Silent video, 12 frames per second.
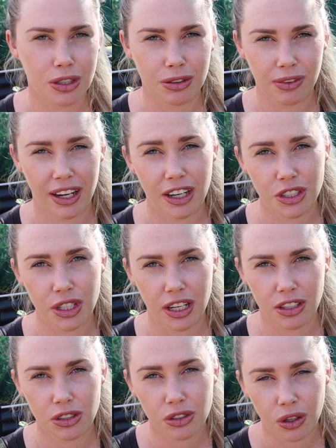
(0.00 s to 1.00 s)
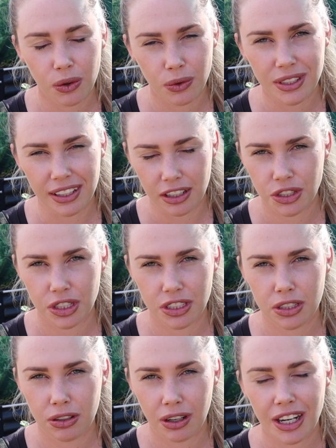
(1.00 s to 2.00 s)
the radish are so
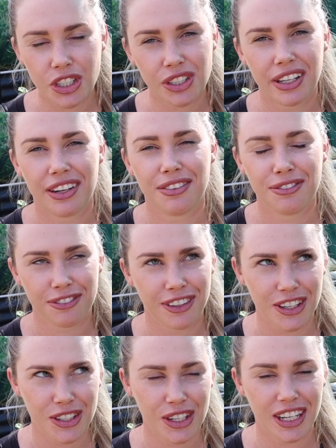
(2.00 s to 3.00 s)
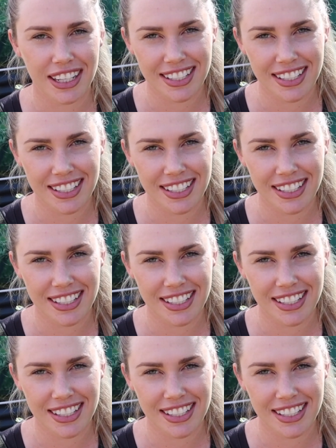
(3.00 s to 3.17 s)
delicious, crunchy and fresh in a